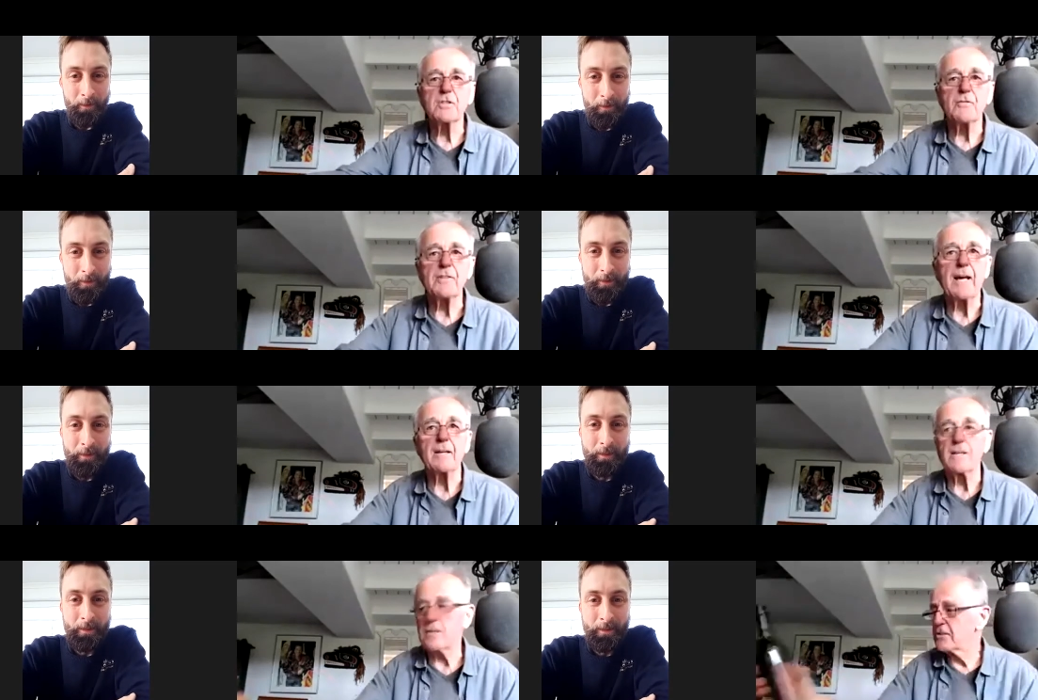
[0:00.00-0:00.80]
Speaker 1: to
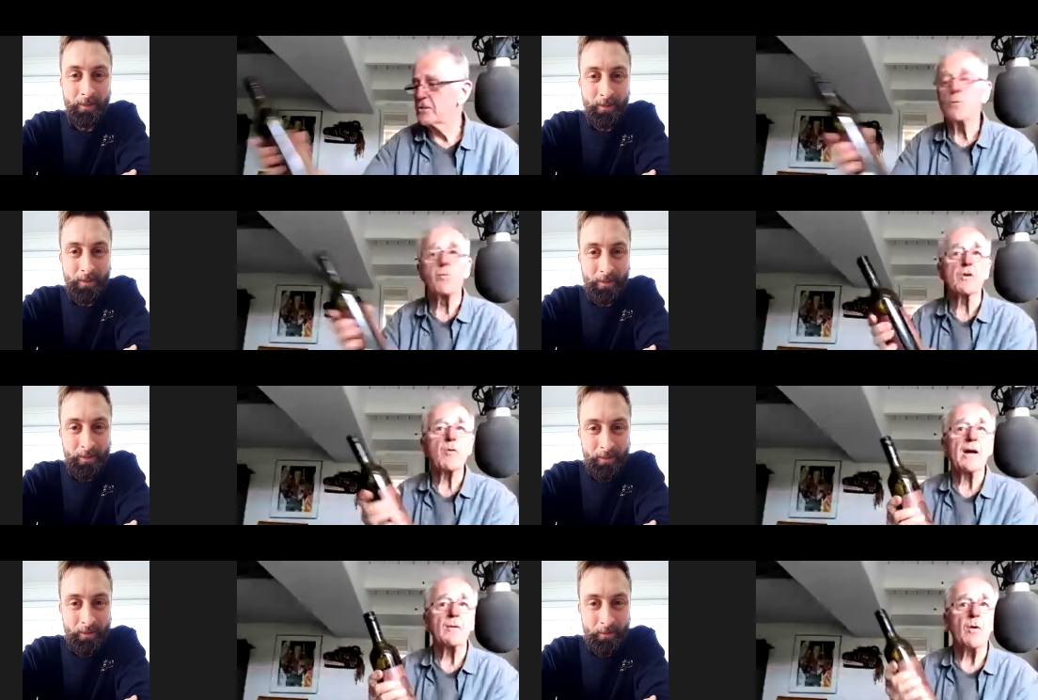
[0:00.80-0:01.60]
Canada. This is a
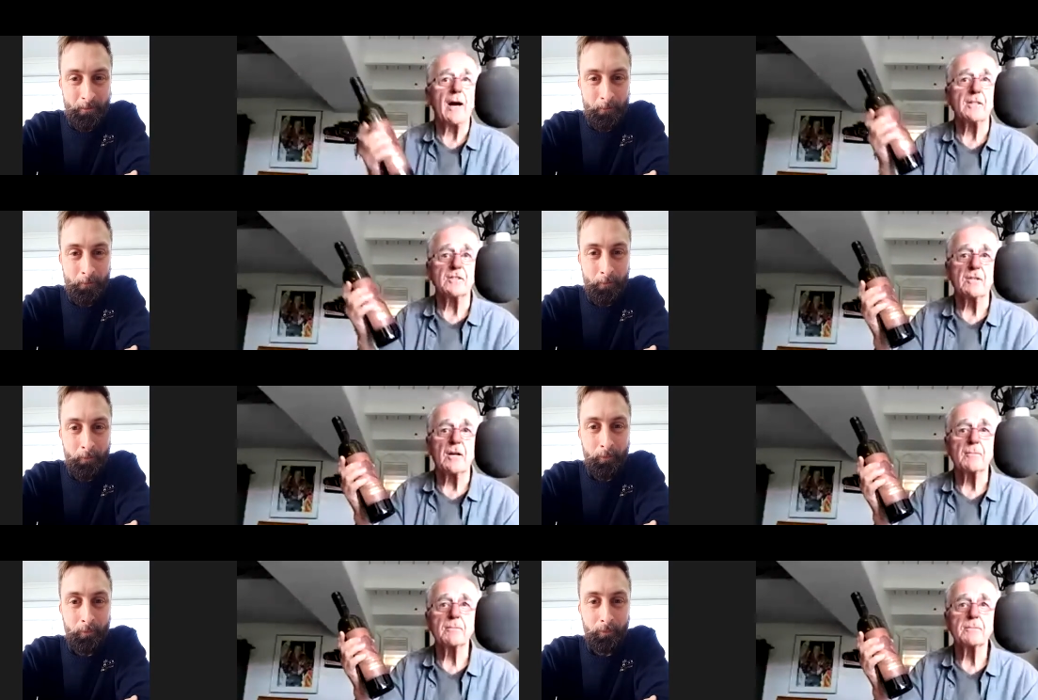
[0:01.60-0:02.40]
worldwide wine, is it
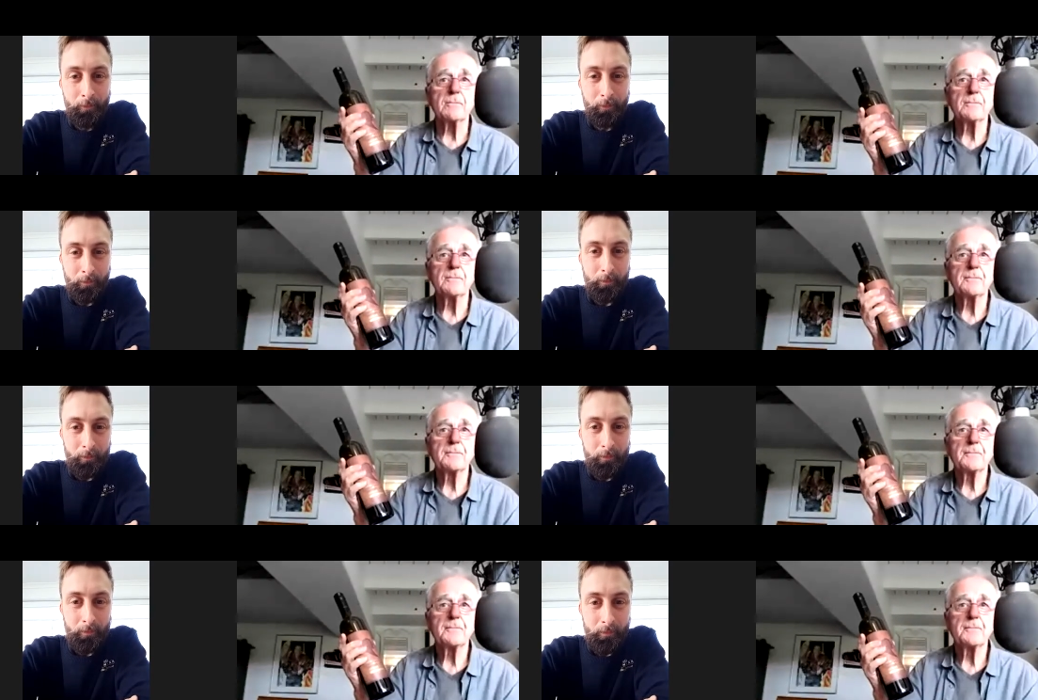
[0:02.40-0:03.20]
not?
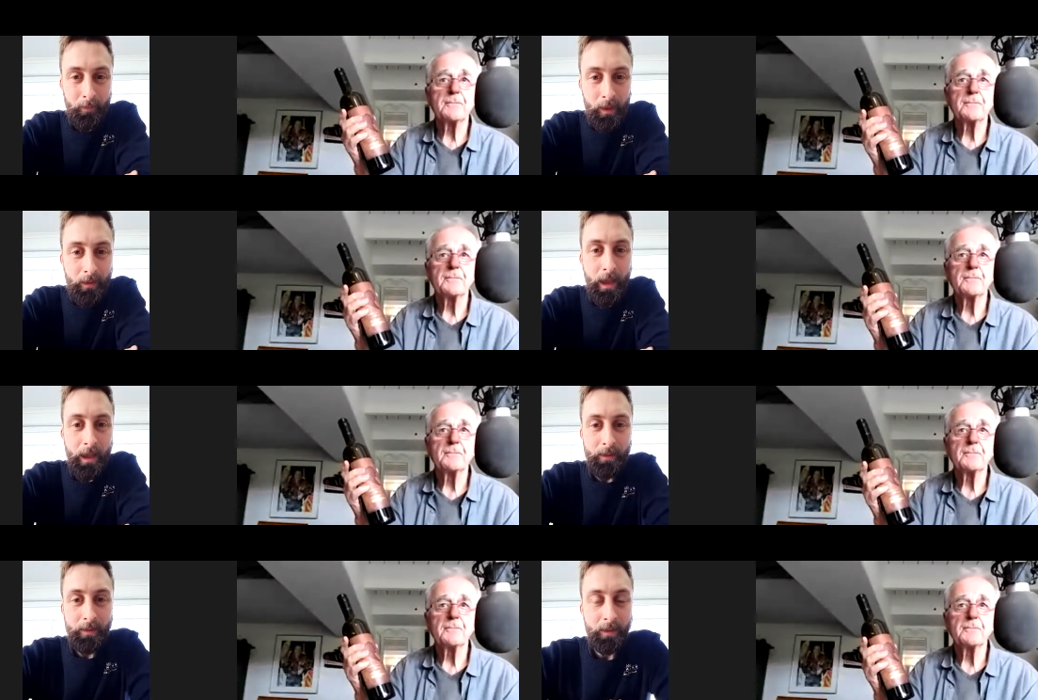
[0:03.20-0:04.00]
Speaker 2: Yeah,
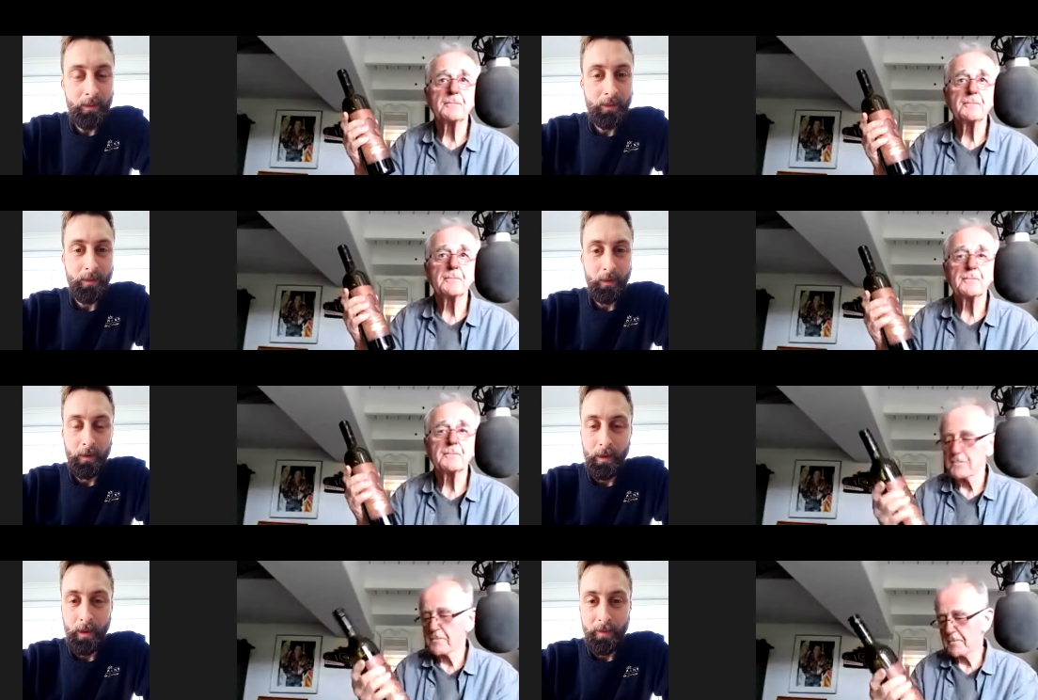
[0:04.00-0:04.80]
it's it's
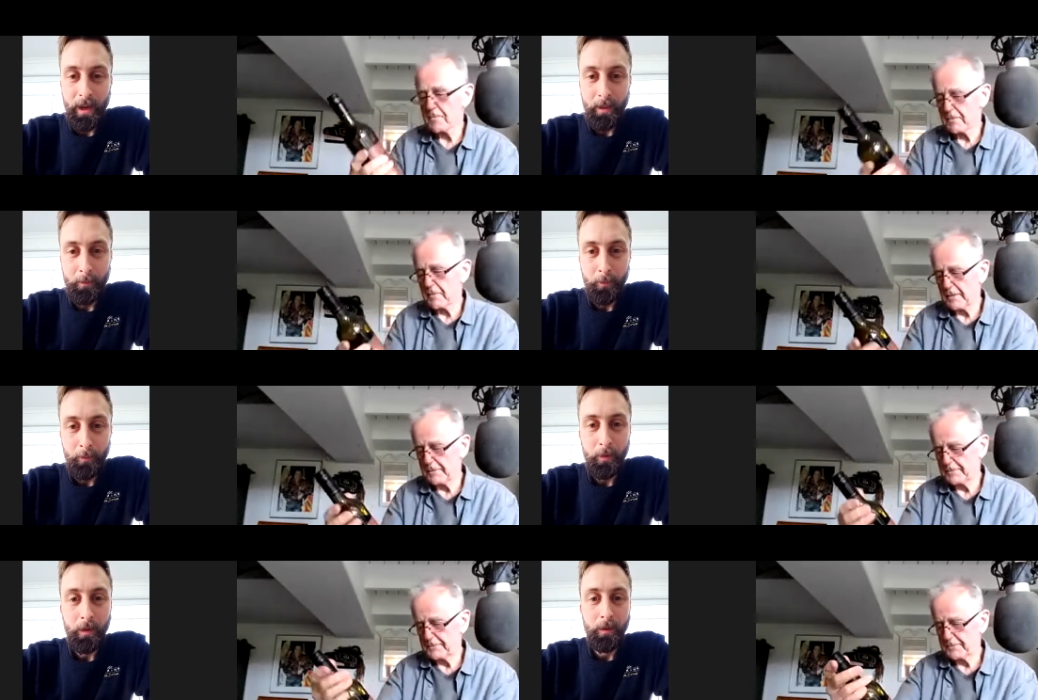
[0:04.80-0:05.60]

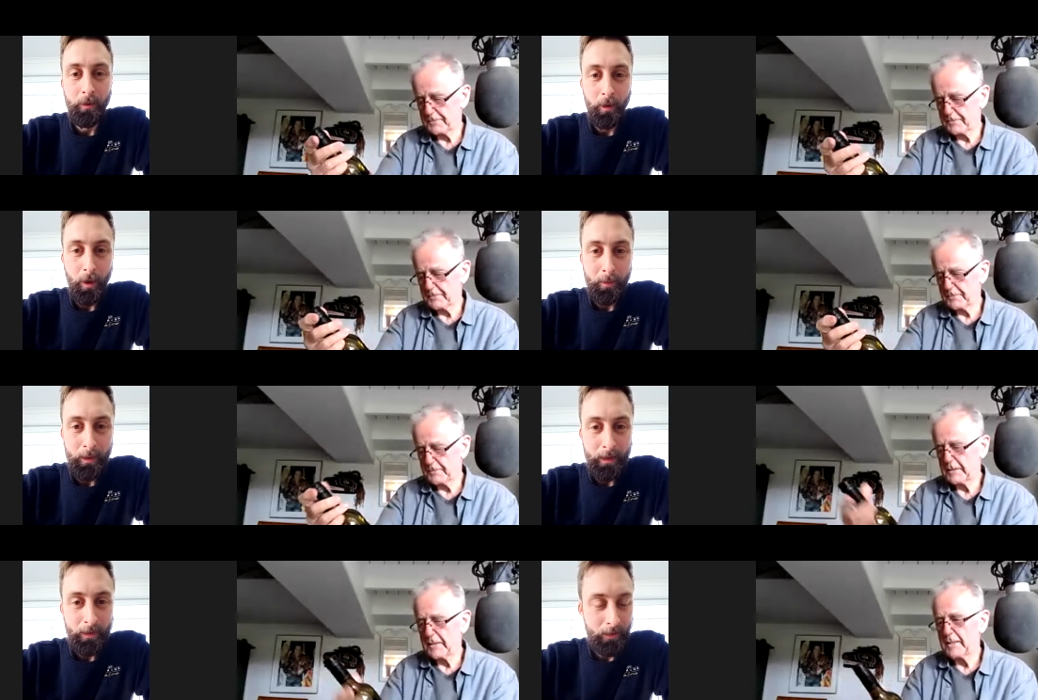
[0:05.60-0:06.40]
available
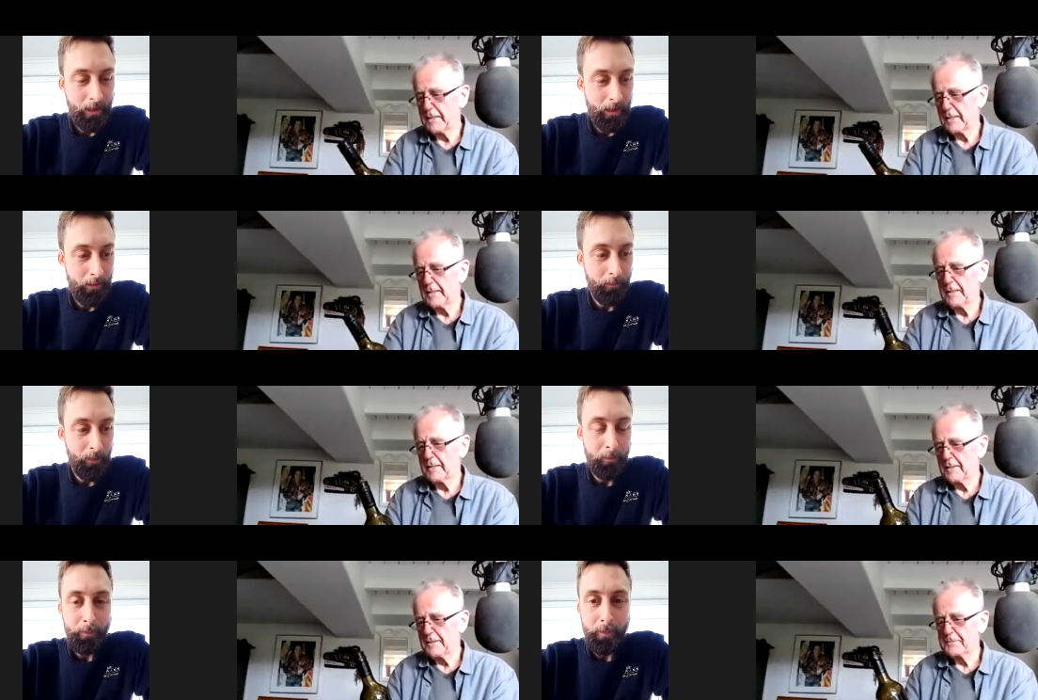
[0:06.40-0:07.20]
globally. Uh, you
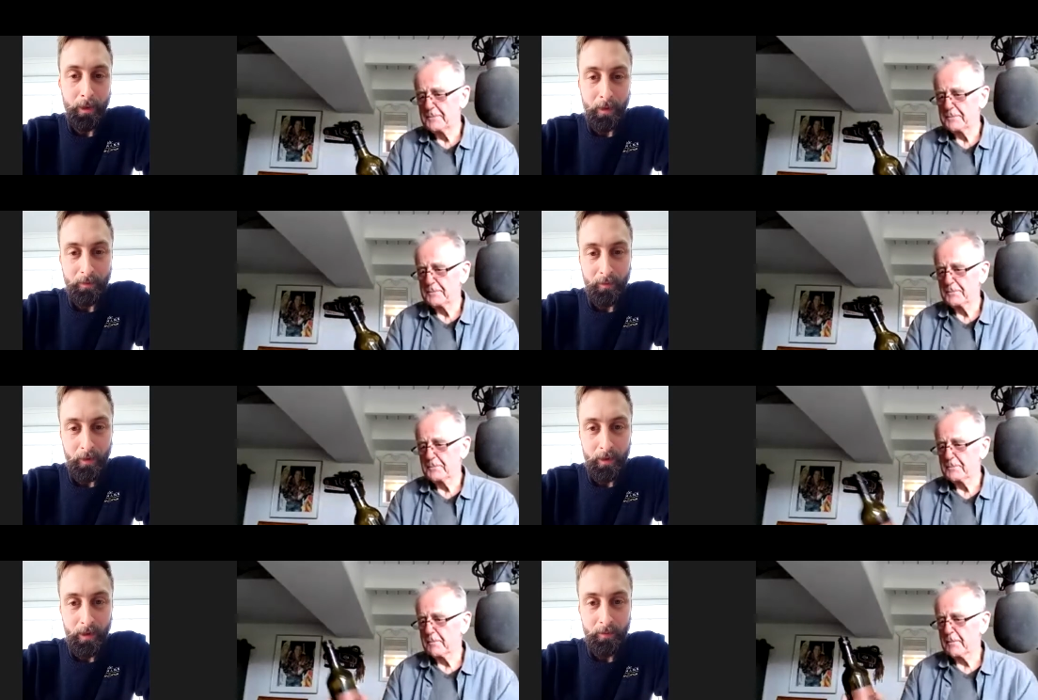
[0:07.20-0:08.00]
can pretty much
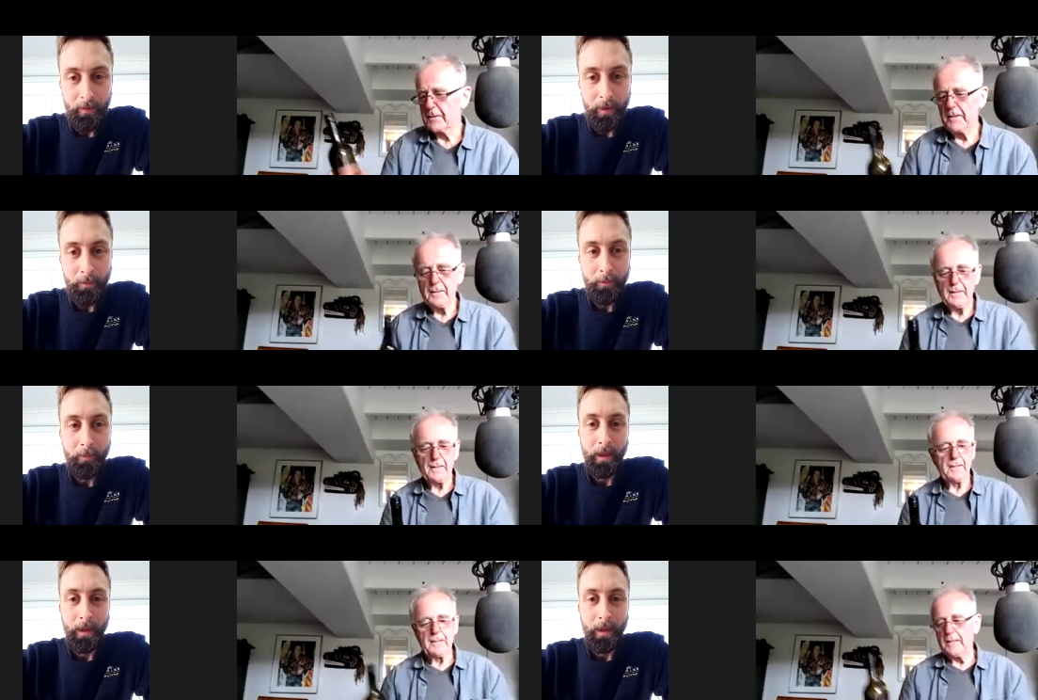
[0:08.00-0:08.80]
find it everywhere,
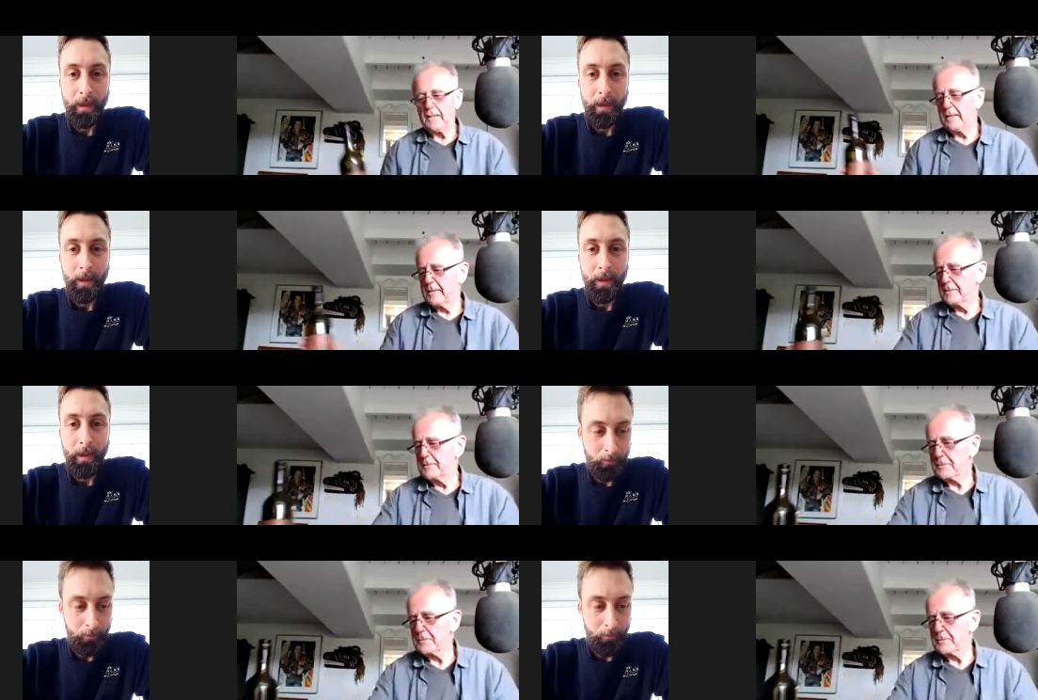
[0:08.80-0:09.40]
and quite